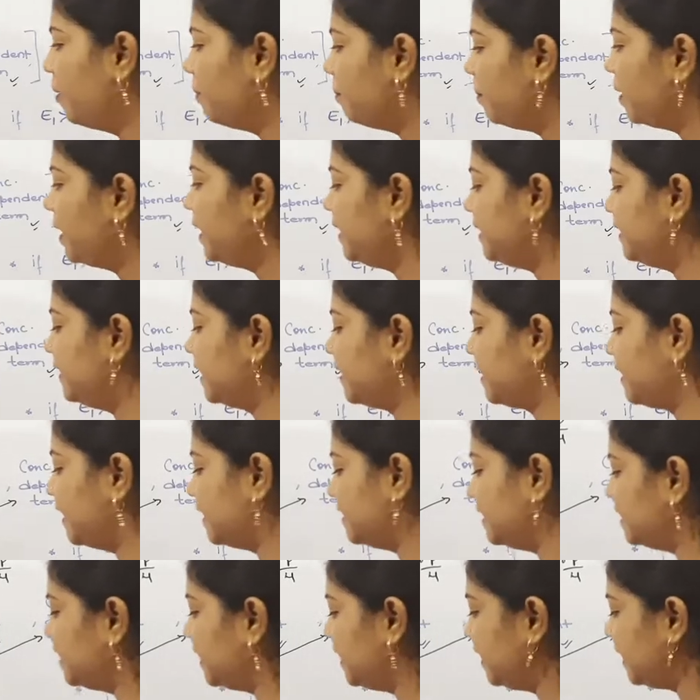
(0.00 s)
but the
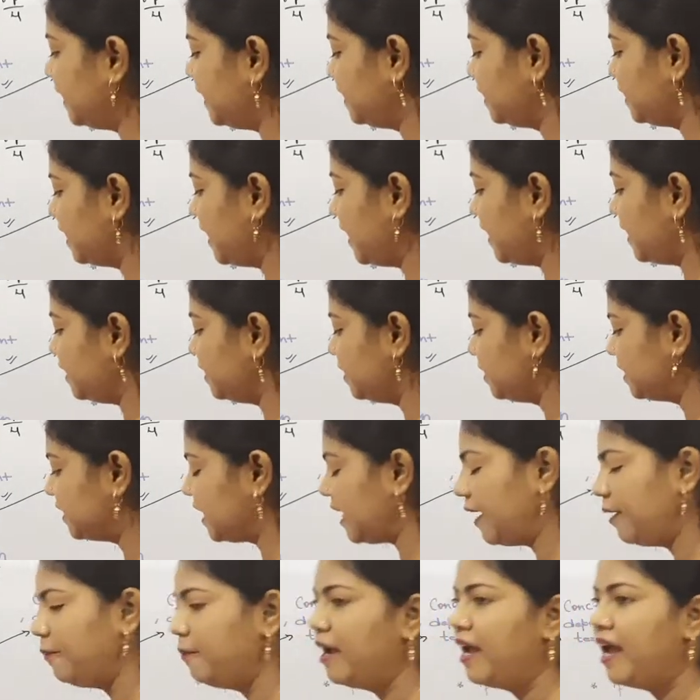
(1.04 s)
concentration is
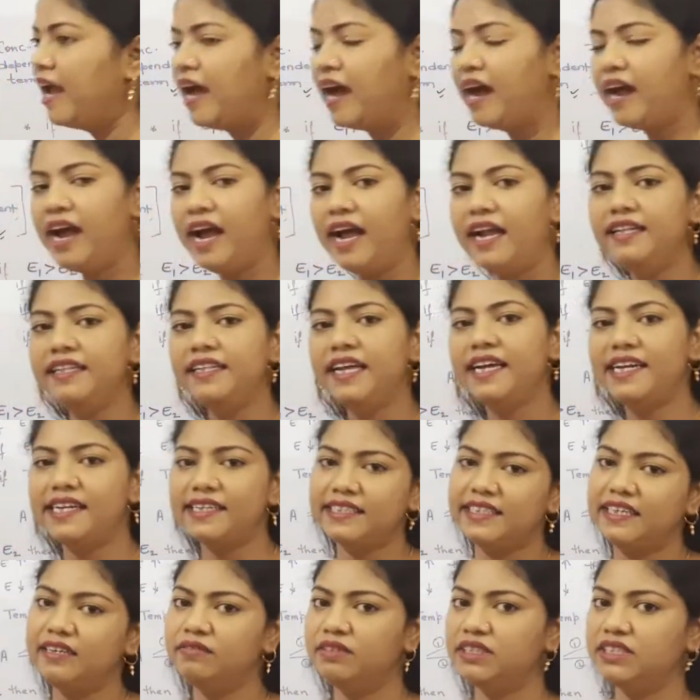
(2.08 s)
same and the
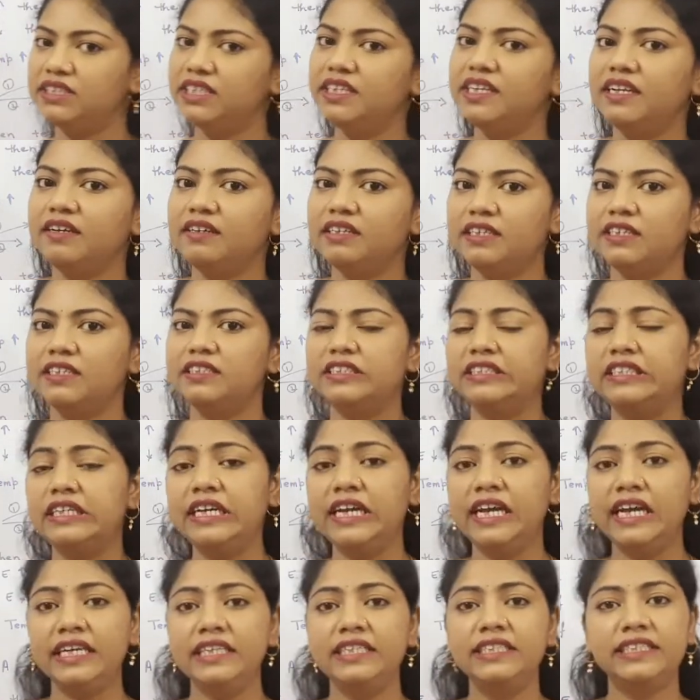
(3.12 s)
activation
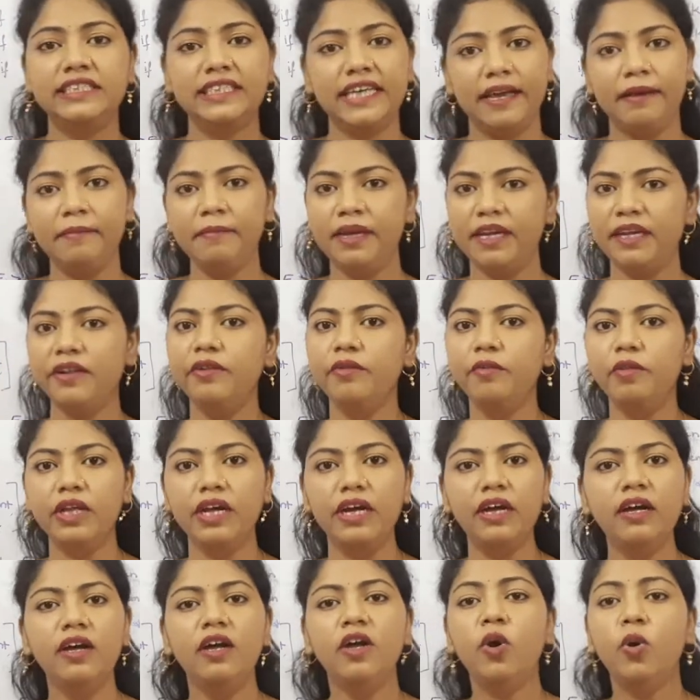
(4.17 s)
energy is same in
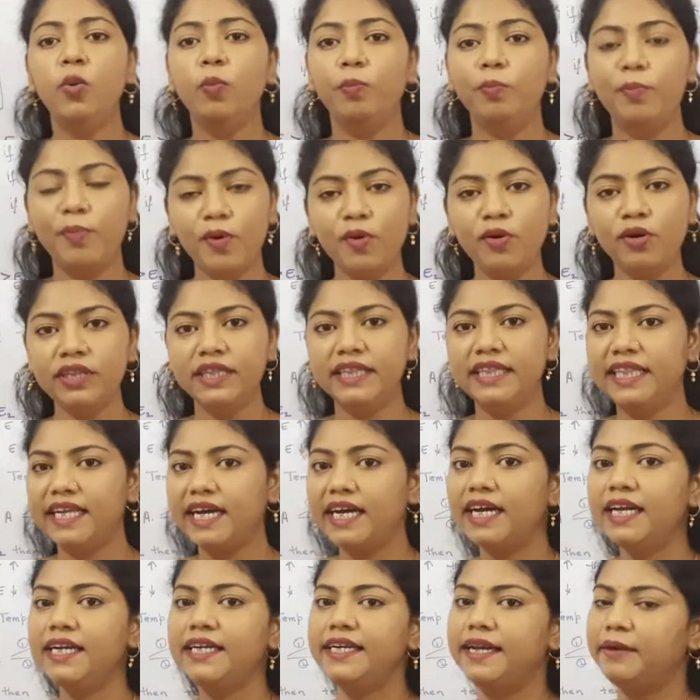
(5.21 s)
the both
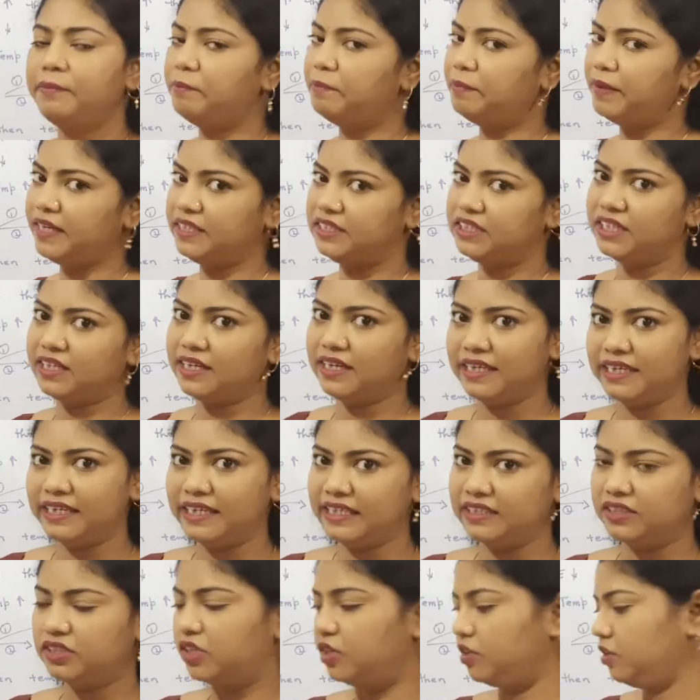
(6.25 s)
the temperature
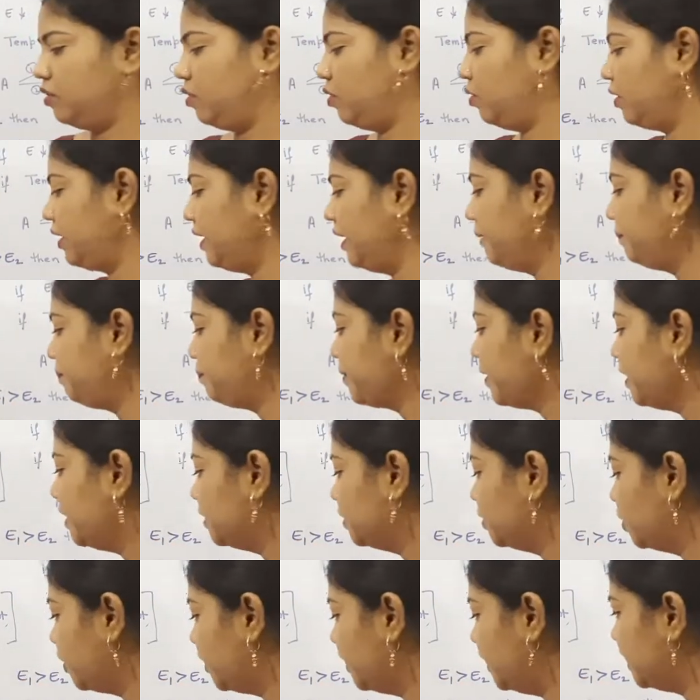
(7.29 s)
condition. Okay,
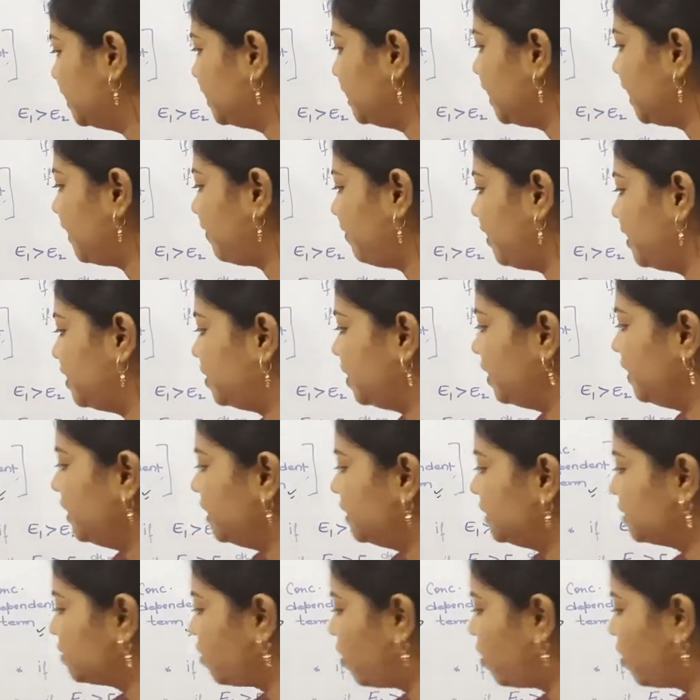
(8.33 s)
so this equation is